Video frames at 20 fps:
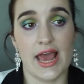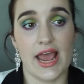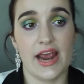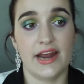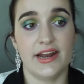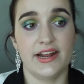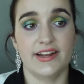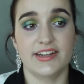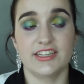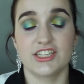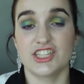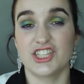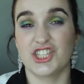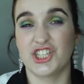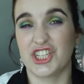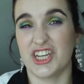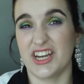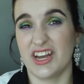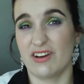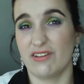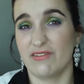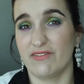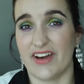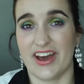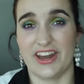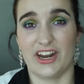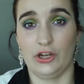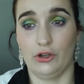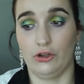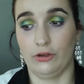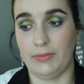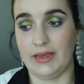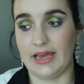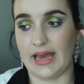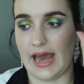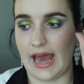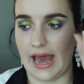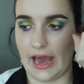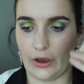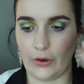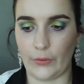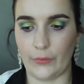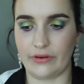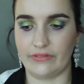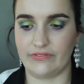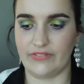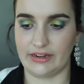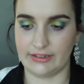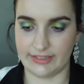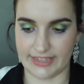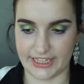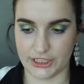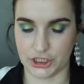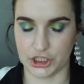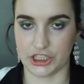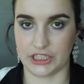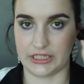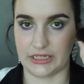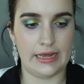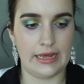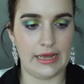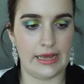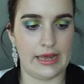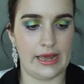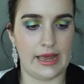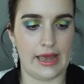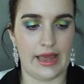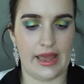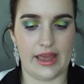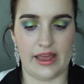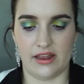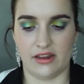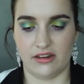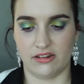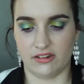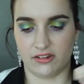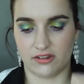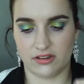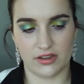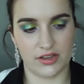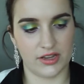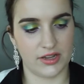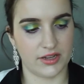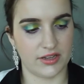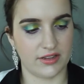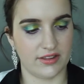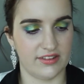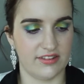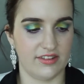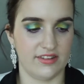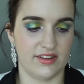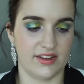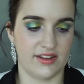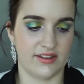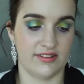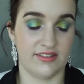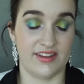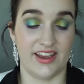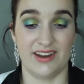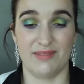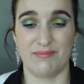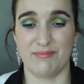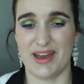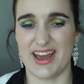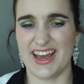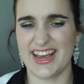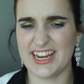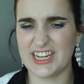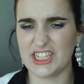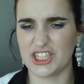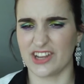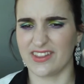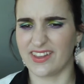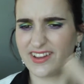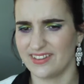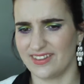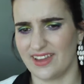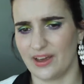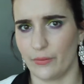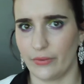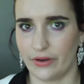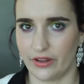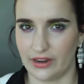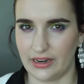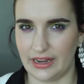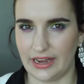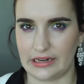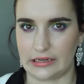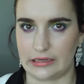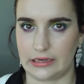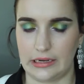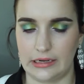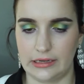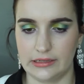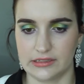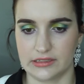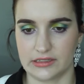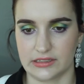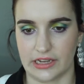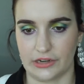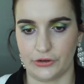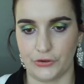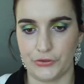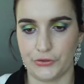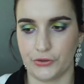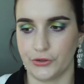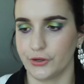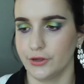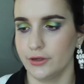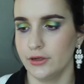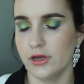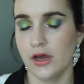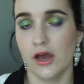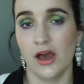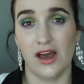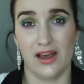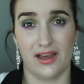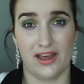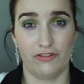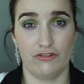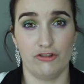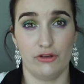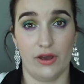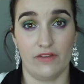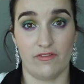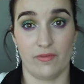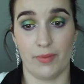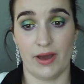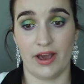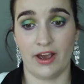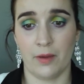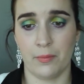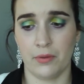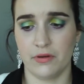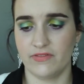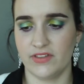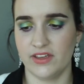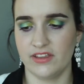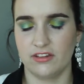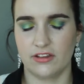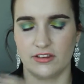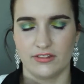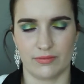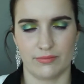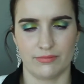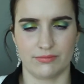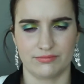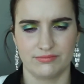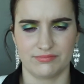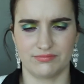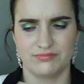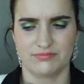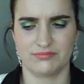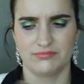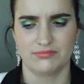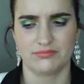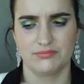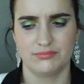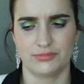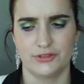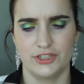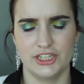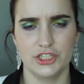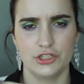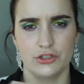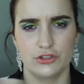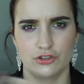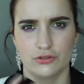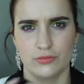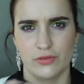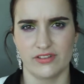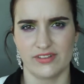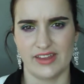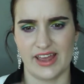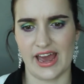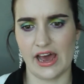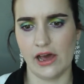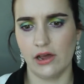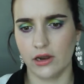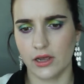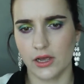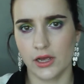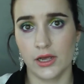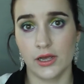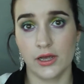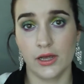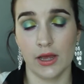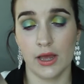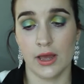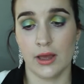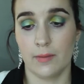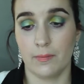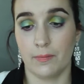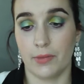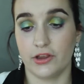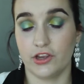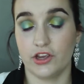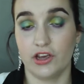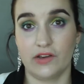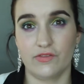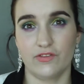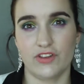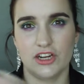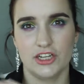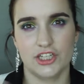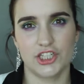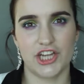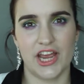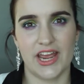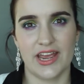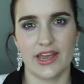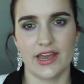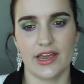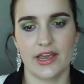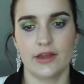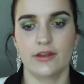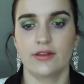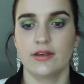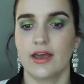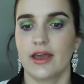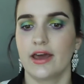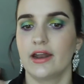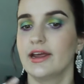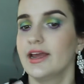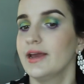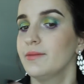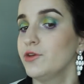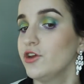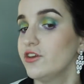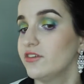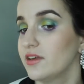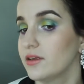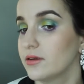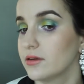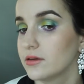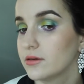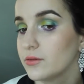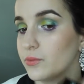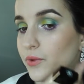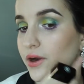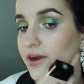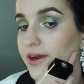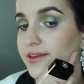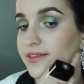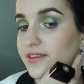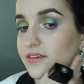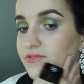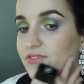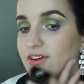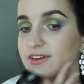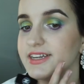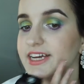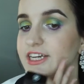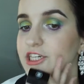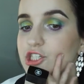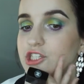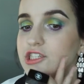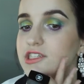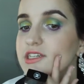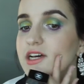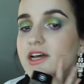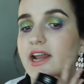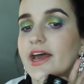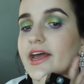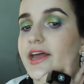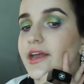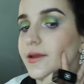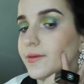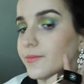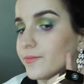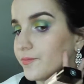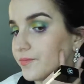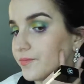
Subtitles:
and it is the Chanel Vitalumia Aqua foundation. And this is in 10 beige. I think it's like one of the lighter colors. I don't know. I do have a backup of this because I'm pretty sure it's almost out, but you have to shake it, and I am wearing this foundation today.